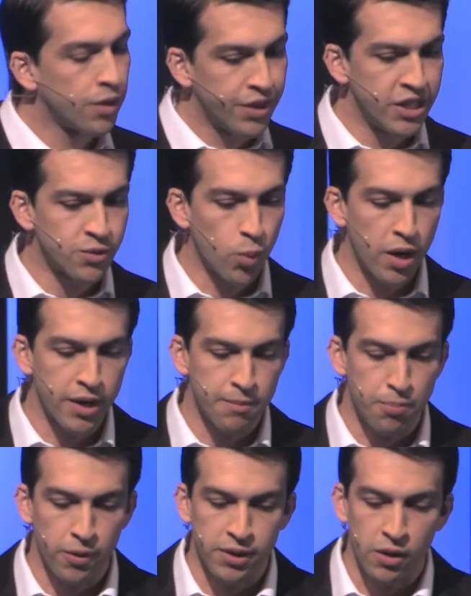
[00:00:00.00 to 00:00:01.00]
This one in
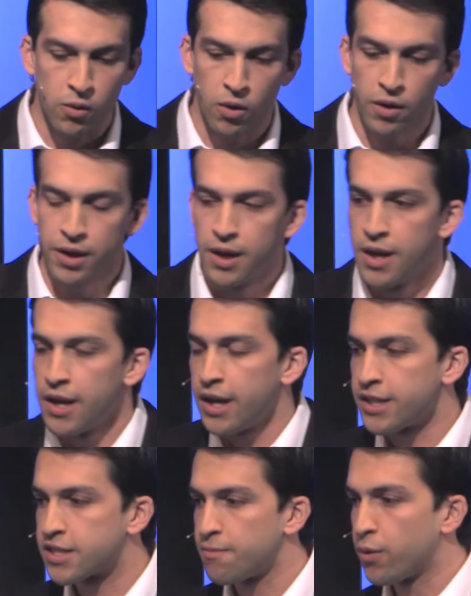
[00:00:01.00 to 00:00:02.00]
particular,
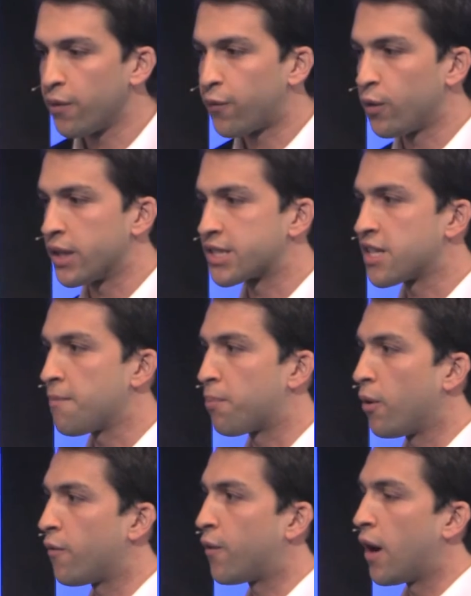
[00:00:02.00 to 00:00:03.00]
it's a beautiful
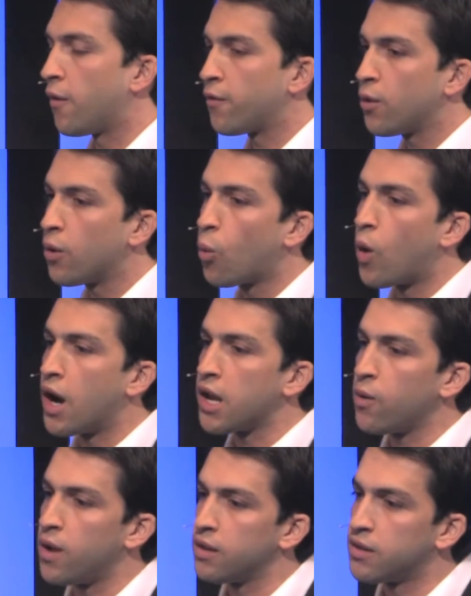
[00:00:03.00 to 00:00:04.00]
example of how one
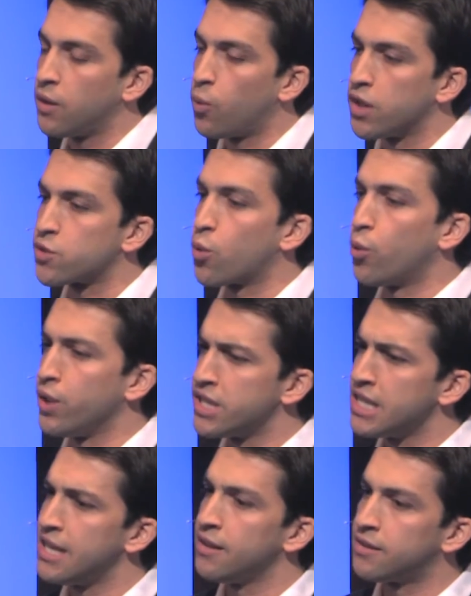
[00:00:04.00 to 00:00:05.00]
event that was
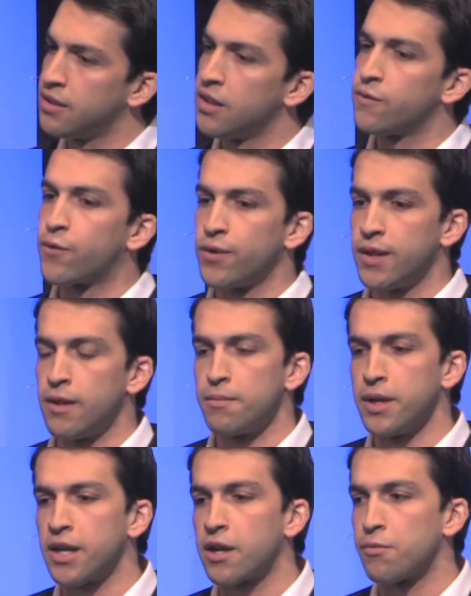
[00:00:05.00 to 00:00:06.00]
originally intended for the
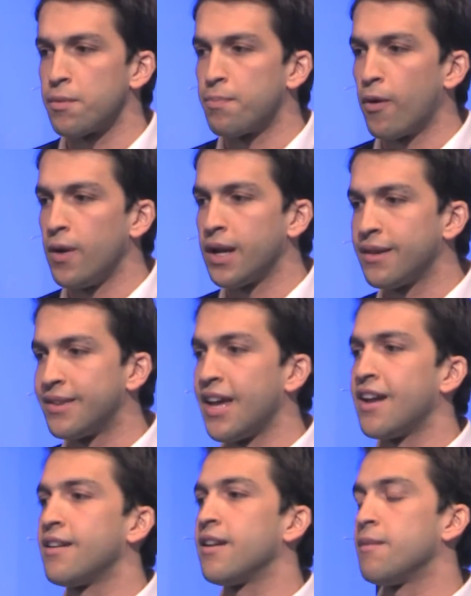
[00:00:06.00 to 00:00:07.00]
Dominican Republic
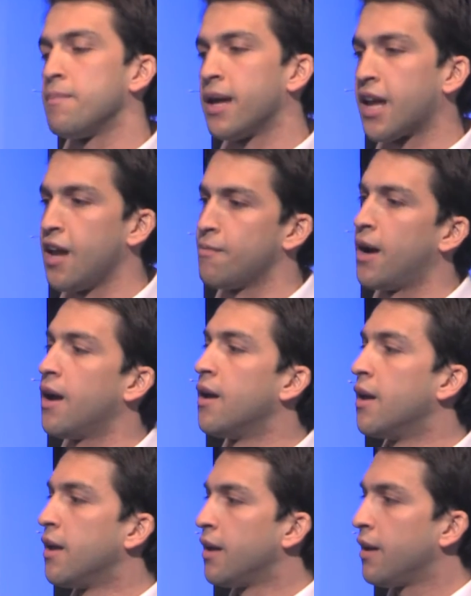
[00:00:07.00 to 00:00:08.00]
then became
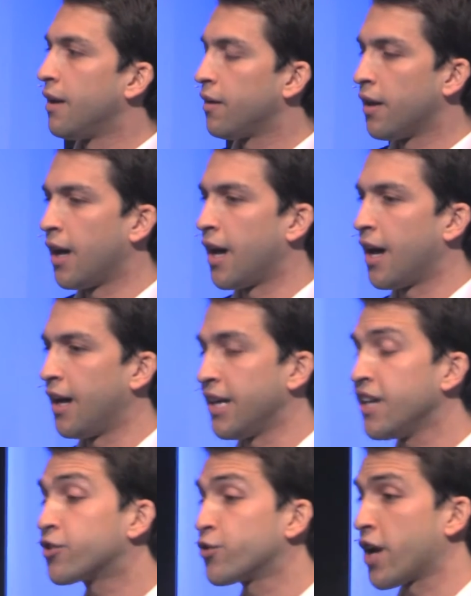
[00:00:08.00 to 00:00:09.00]
an
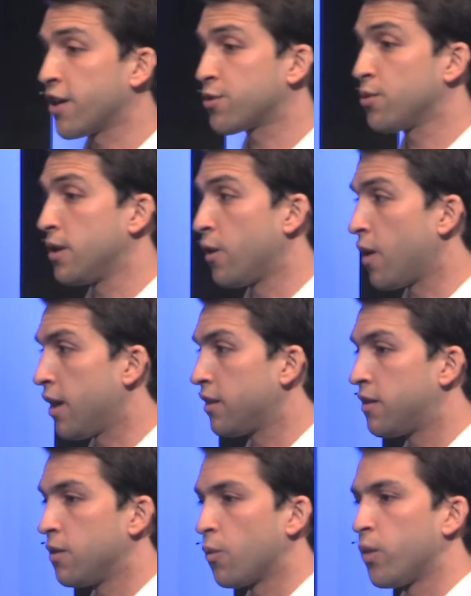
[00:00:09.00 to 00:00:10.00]
international
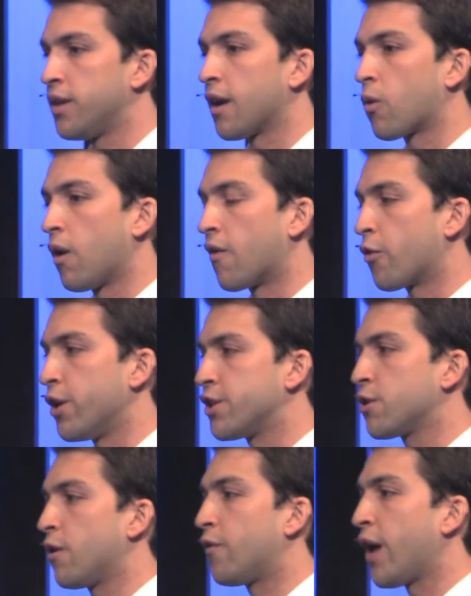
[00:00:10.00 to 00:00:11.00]
event with the
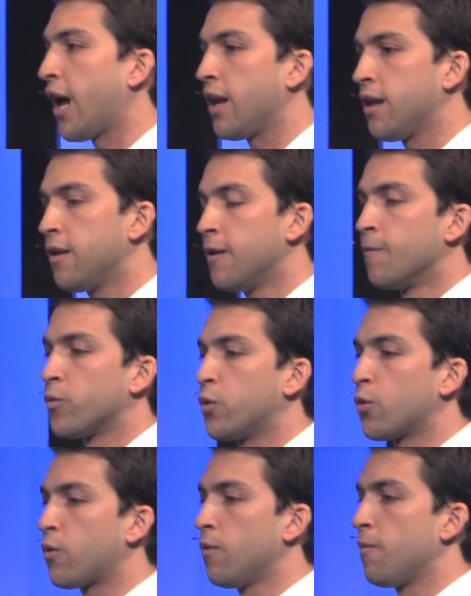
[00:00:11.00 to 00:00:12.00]
collaboration of Haiti
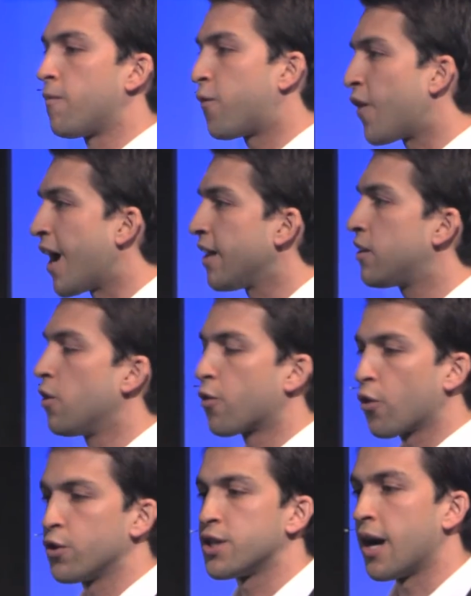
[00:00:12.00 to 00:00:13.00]
to fight
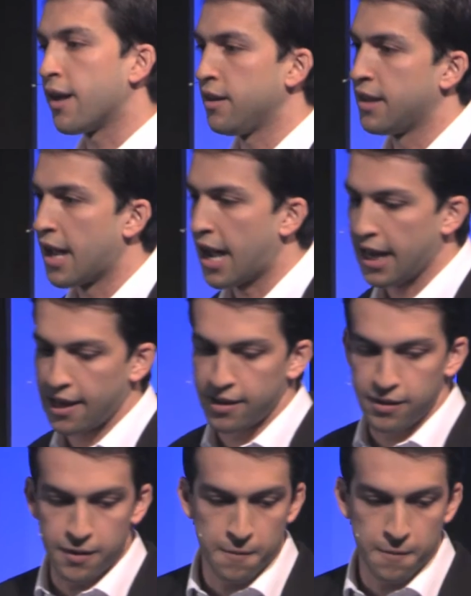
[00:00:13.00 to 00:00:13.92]
roya in the island.